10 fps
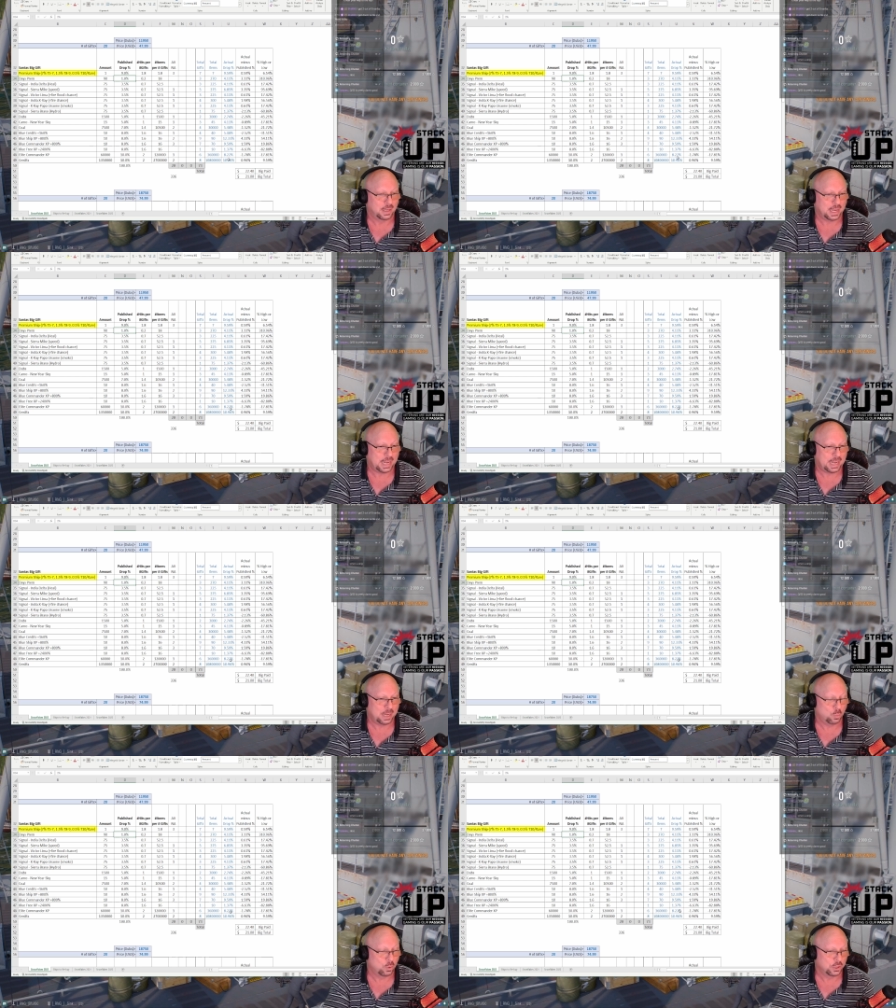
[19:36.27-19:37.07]

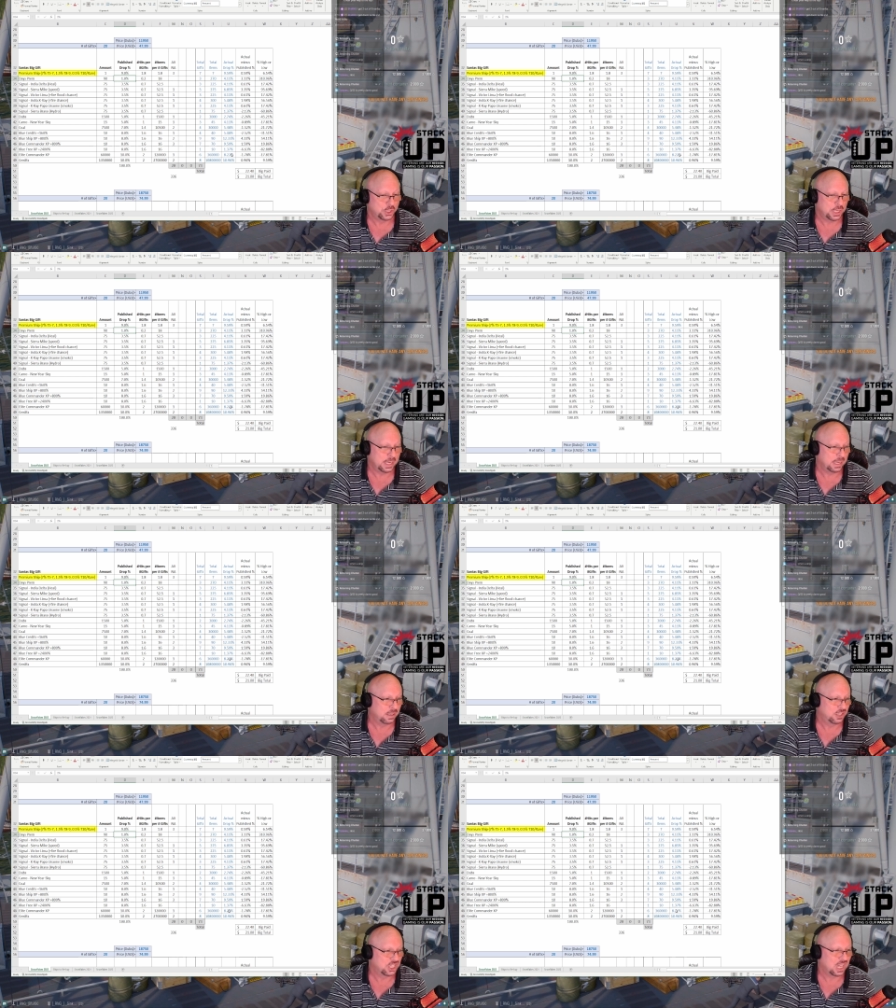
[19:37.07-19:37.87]
And we're sitting
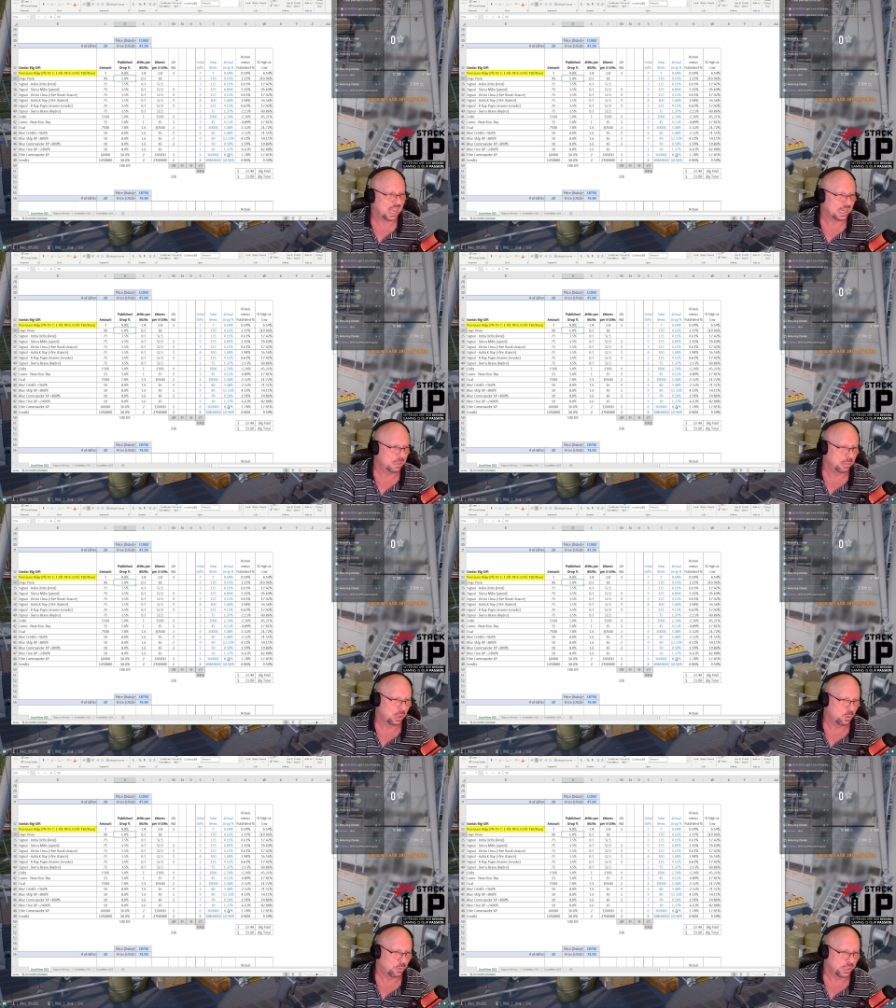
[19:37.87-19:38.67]
slightly
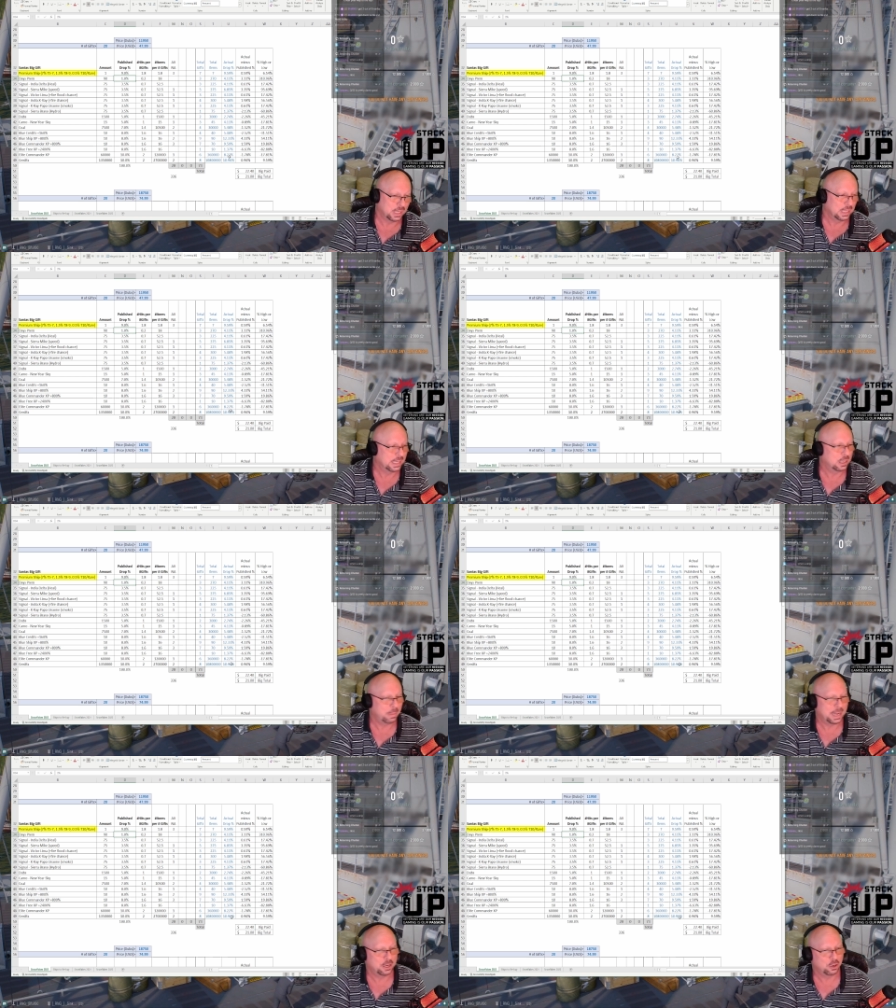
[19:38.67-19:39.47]
below on the elite
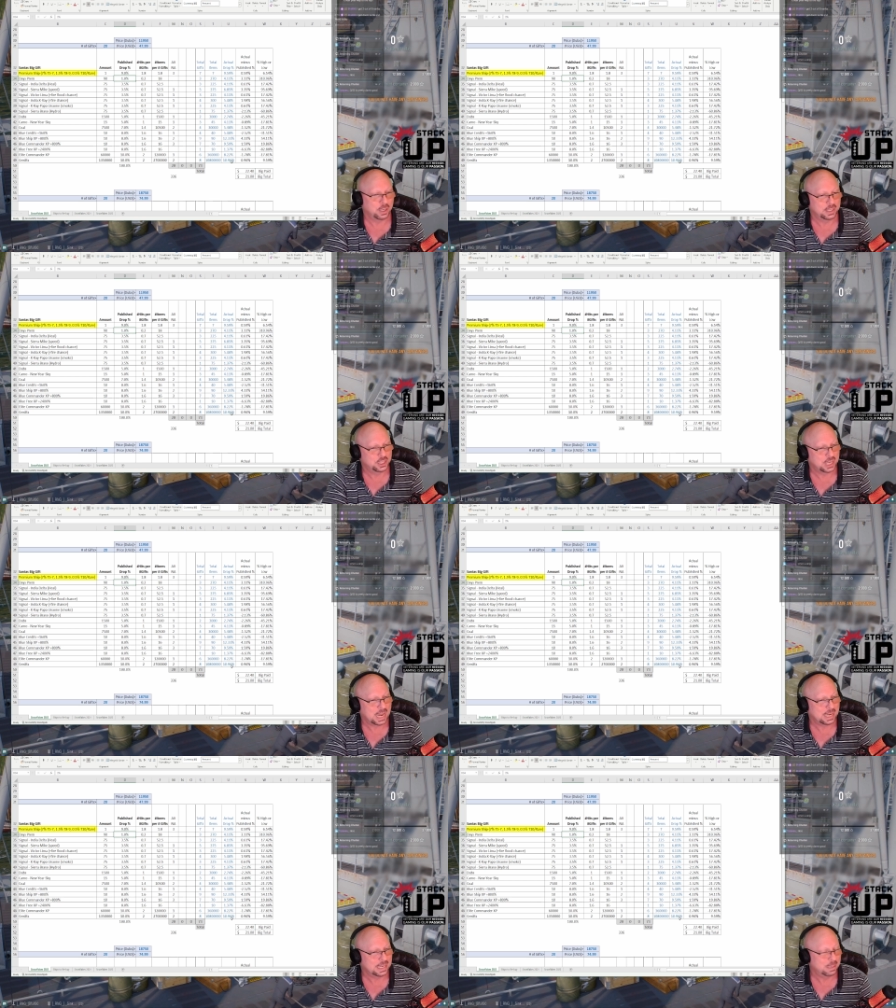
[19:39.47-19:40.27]
commander and
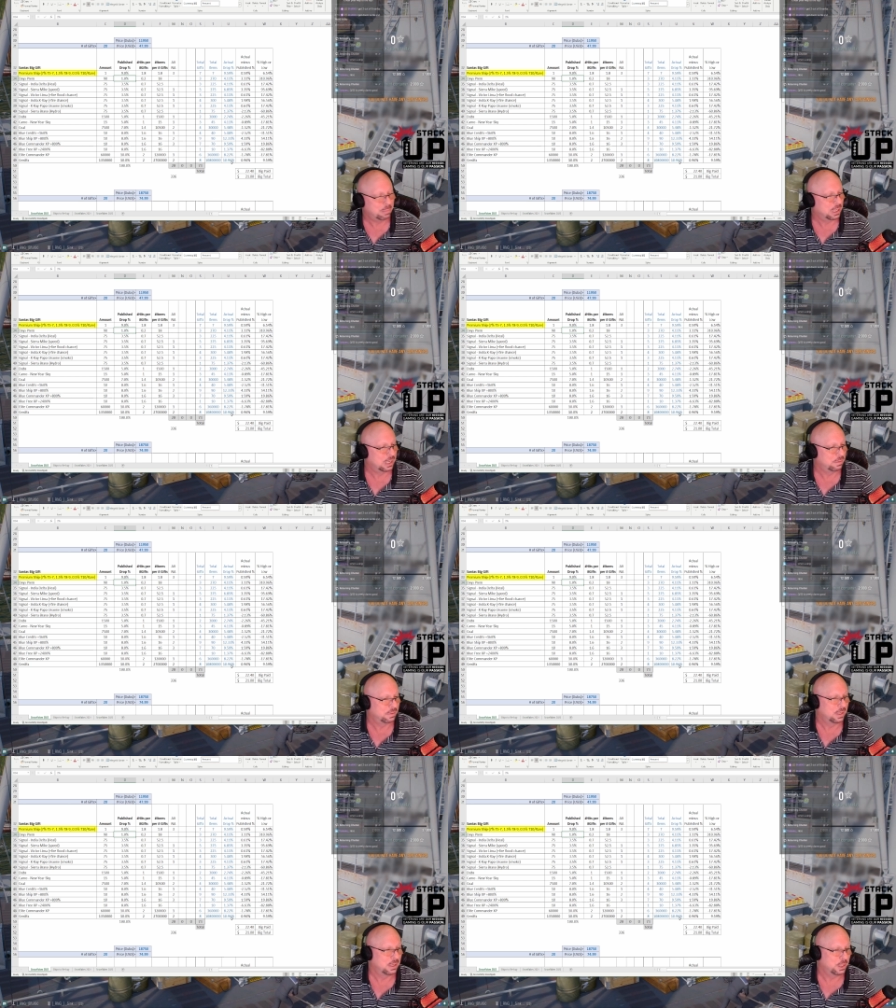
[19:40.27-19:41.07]
slightly above
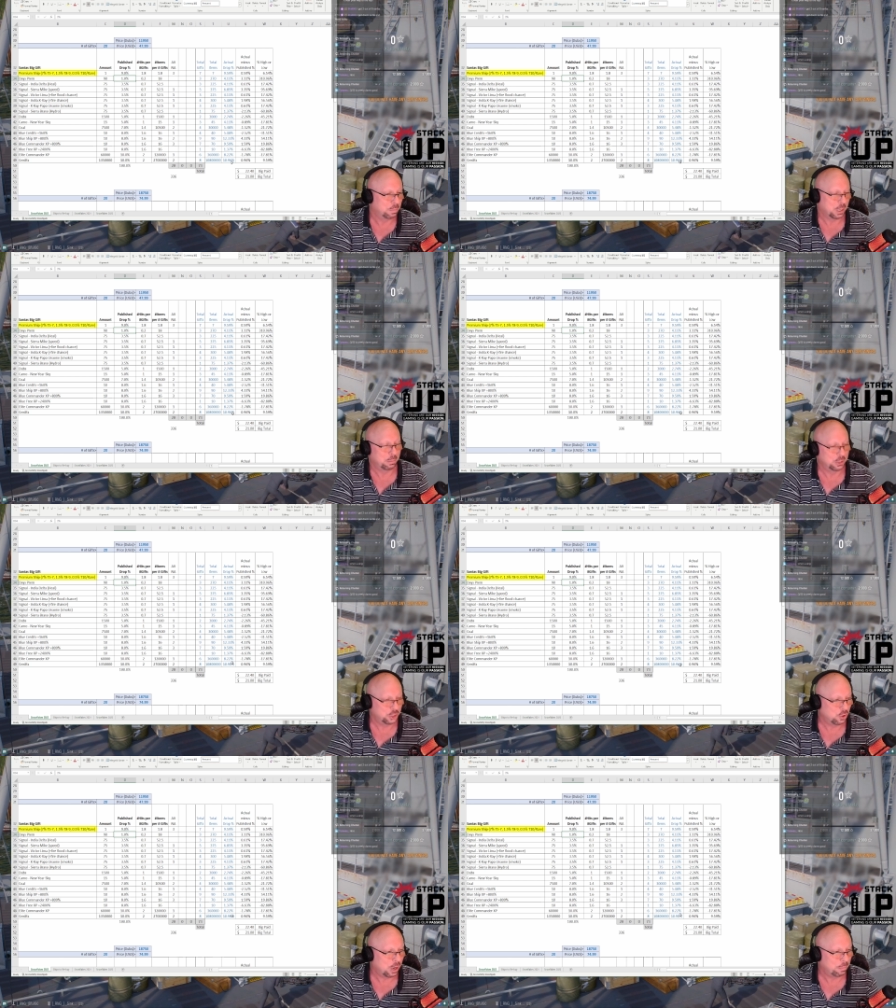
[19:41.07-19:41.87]
the published
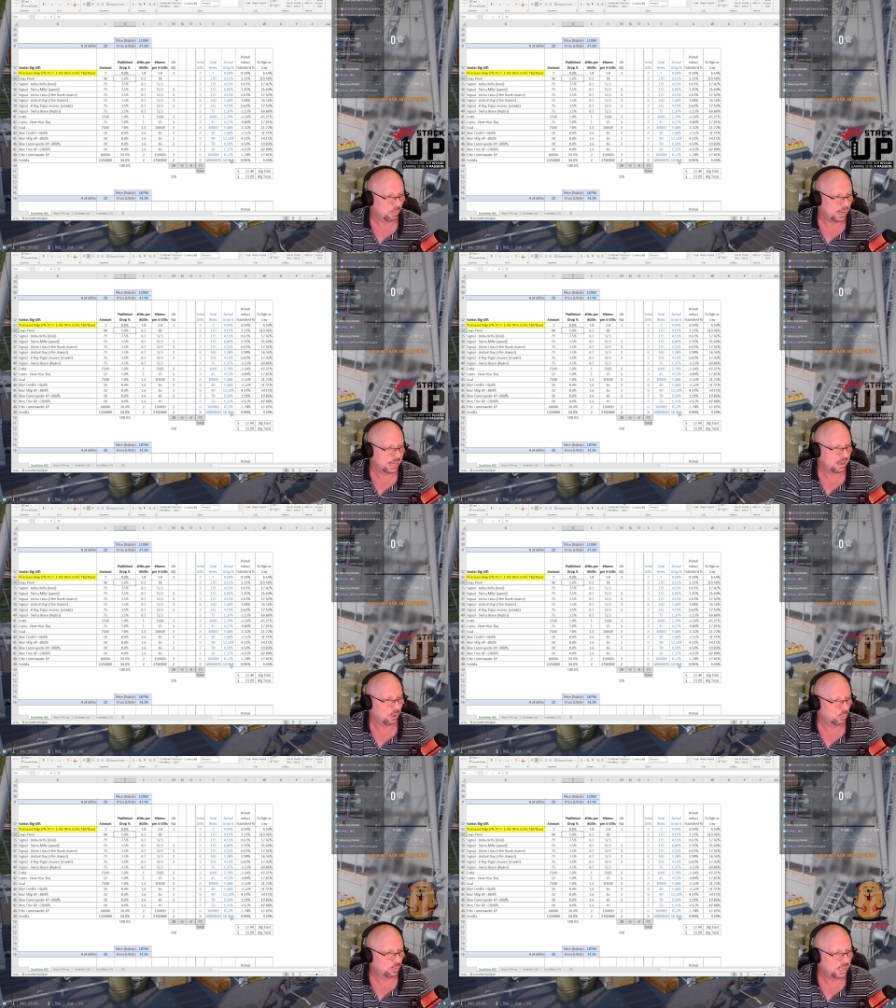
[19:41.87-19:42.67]
drop rate
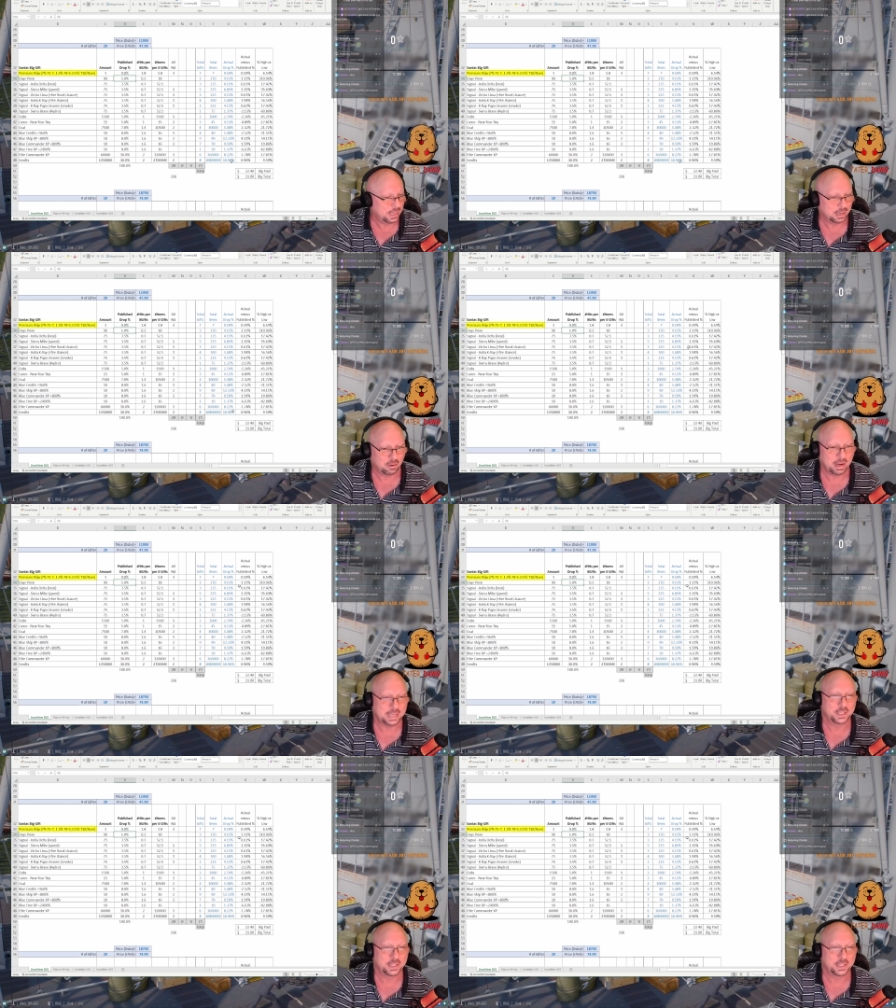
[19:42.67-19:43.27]
on the credits.